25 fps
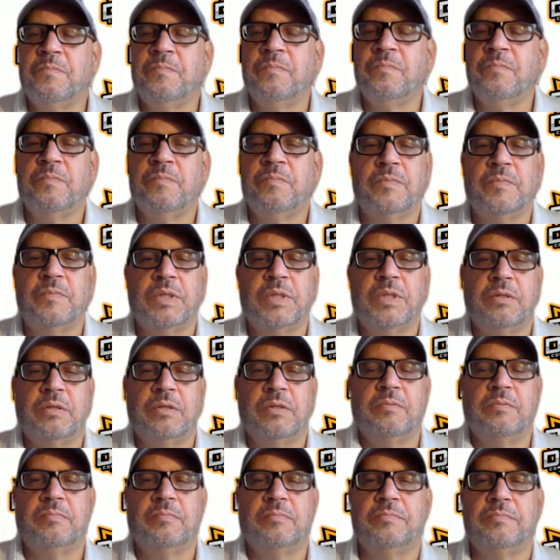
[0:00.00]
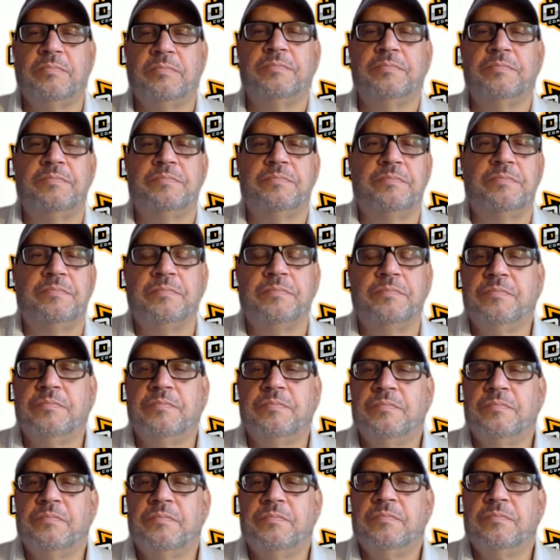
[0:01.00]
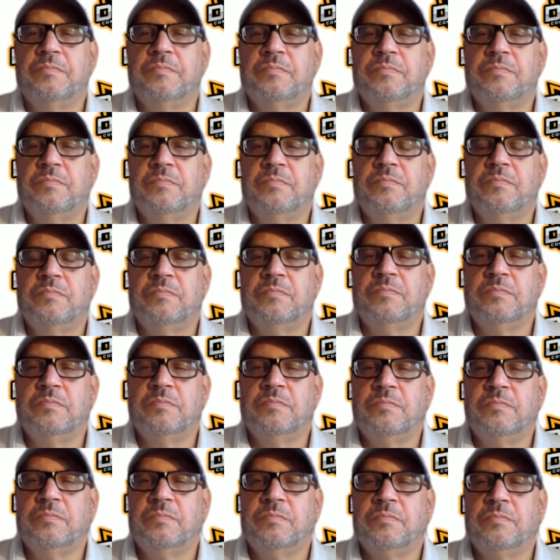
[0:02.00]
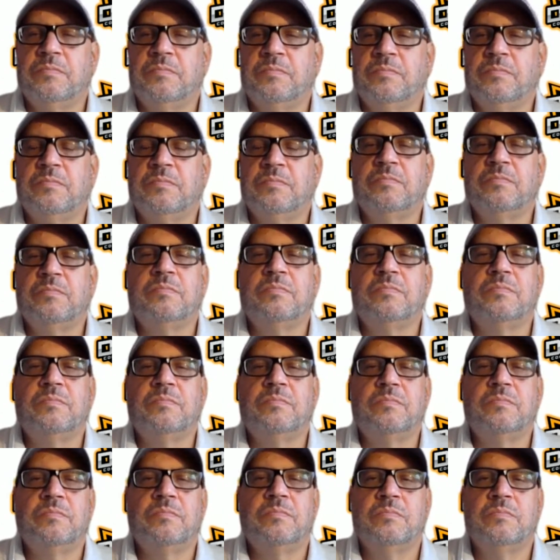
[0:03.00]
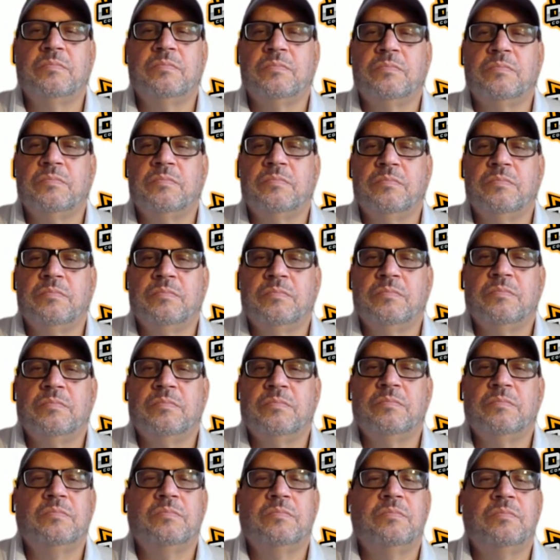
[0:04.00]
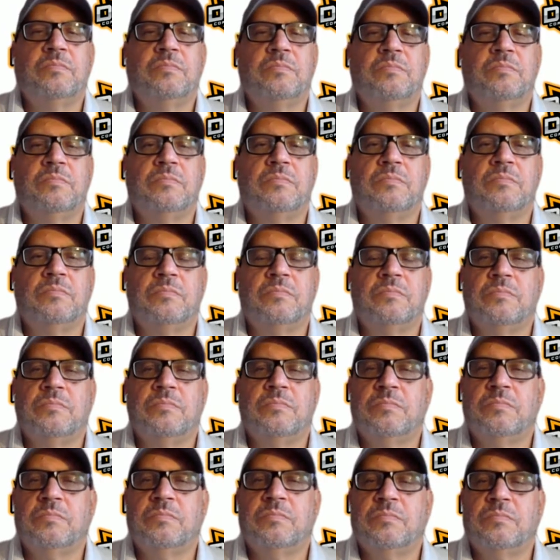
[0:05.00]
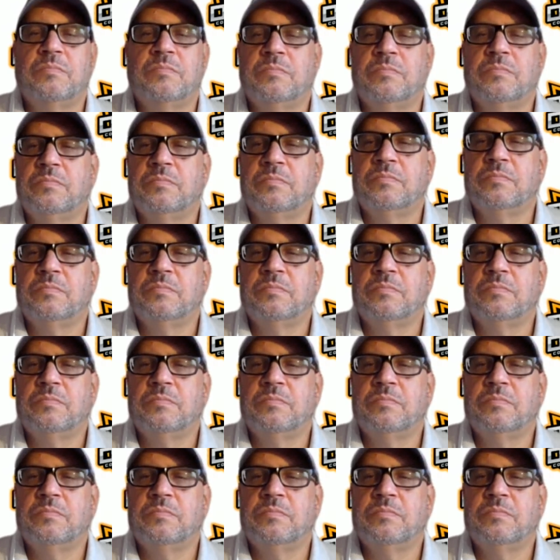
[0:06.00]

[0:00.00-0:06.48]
No words are spoken by the person on screen.